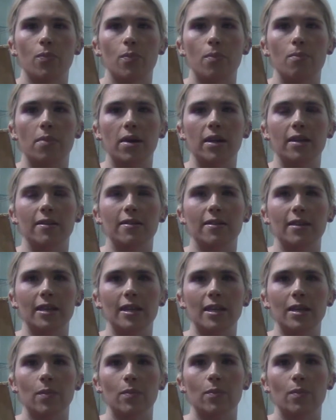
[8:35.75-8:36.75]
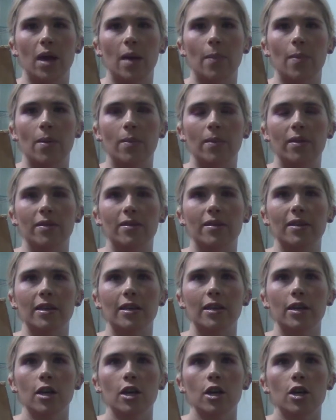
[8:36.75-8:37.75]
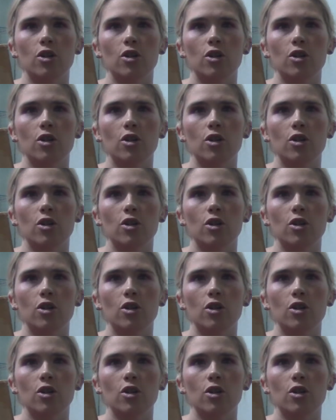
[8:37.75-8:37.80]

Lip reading: minty peppermint tea.